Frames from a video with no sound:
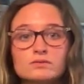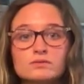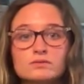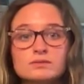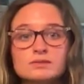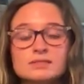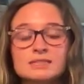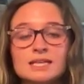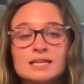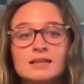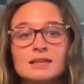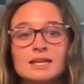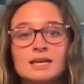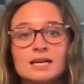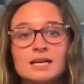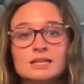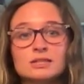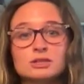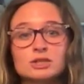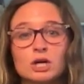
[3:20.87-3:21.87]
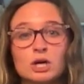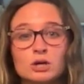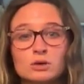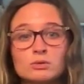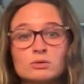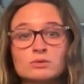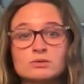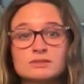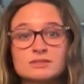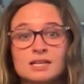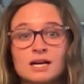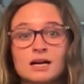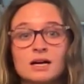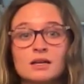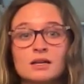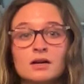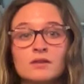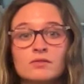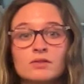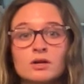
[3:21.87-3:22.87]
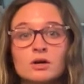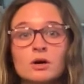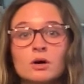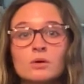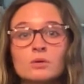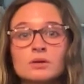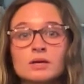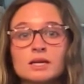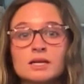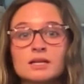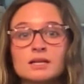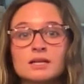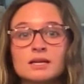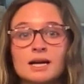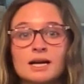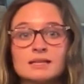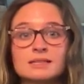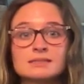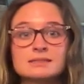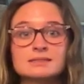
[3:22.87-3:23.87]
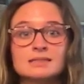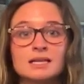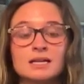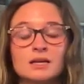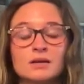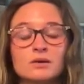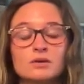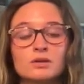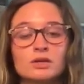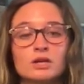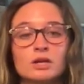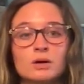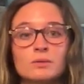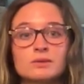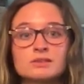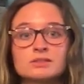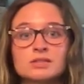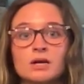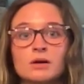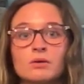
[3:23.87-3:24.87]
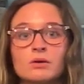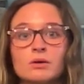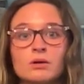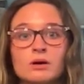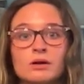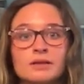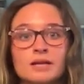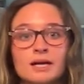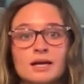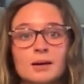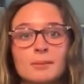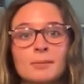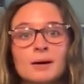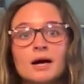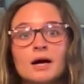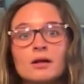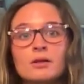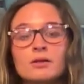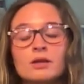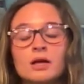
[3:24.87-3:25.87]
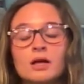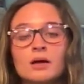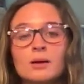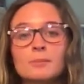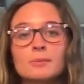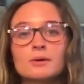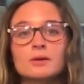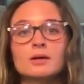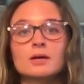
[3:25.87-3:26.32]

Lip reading: see the internal side of the colon, kind of see, what's going on, like a pileup,